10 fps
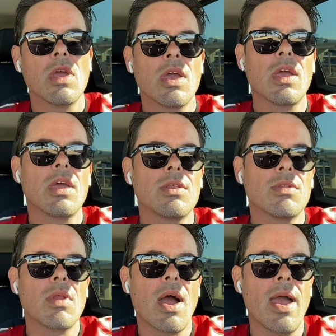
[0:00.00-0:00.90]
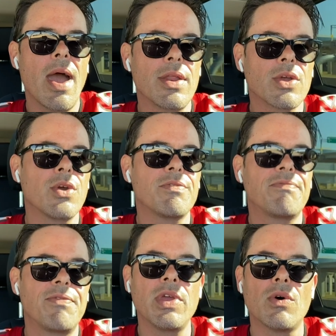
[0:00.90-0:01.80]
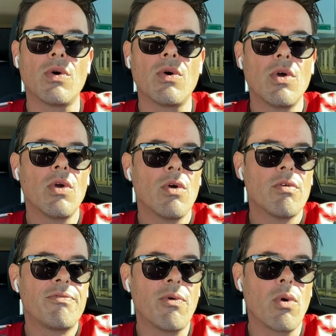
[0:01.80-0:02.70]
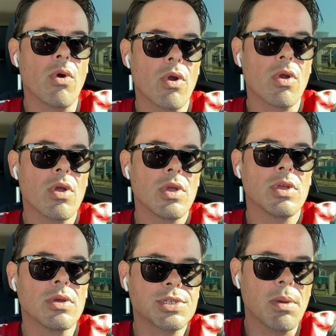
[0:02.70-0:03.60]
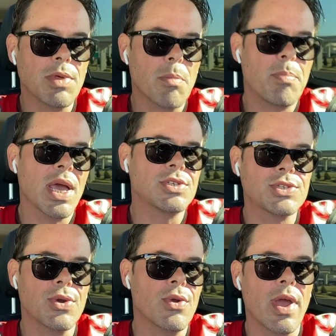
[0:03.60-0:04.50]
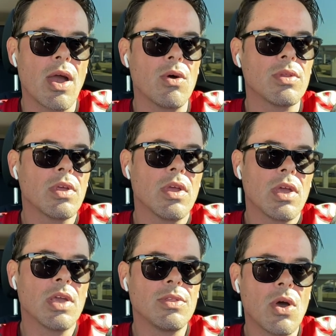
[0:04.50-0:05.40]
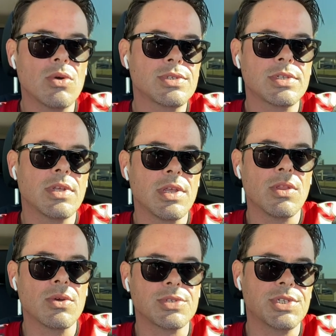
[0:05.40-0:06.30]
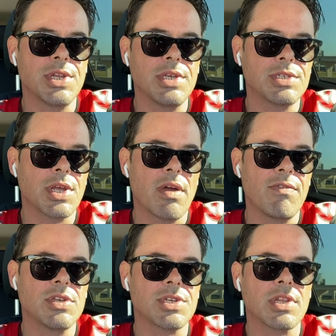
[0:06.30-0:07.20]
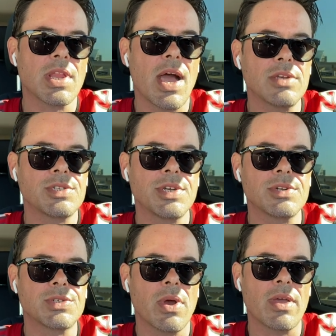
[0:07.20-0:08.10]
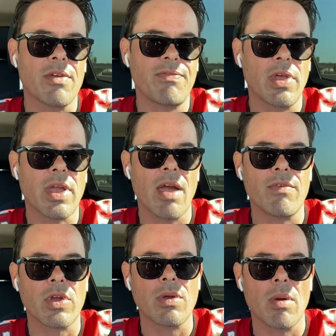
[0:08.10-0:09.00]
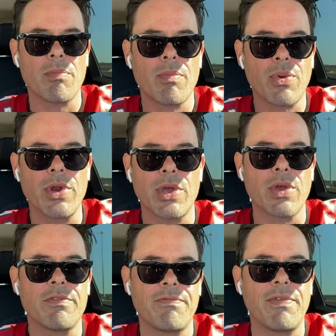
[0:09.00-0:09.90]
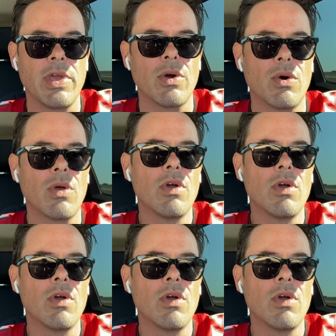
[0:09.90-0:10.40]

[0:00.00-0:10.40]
And I had a good feel for, you know, some of the best turnout in those in those cities that I visited last year. So I, I feel like I have a, a pretty good feel